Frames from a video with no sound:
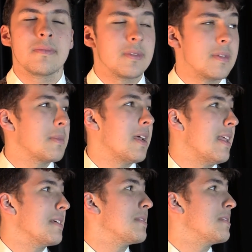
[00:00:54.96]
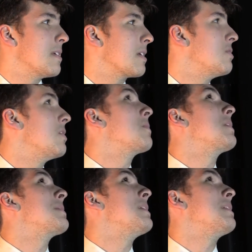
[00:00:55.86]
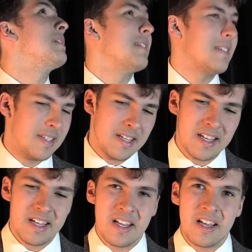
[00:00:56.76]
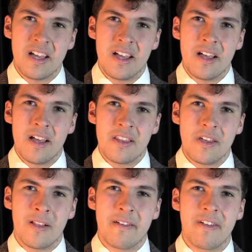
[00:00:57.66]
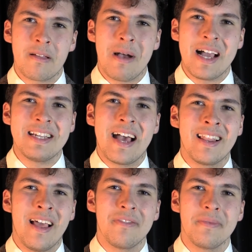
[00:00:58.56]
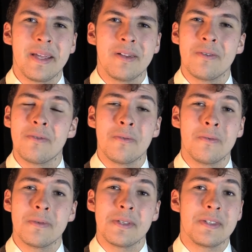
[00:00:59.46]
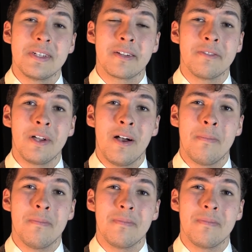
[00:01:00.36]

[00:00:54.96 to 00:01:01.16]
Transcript: Some kind of sick joke, isn't it? The only thing my dad left me was a stick of gum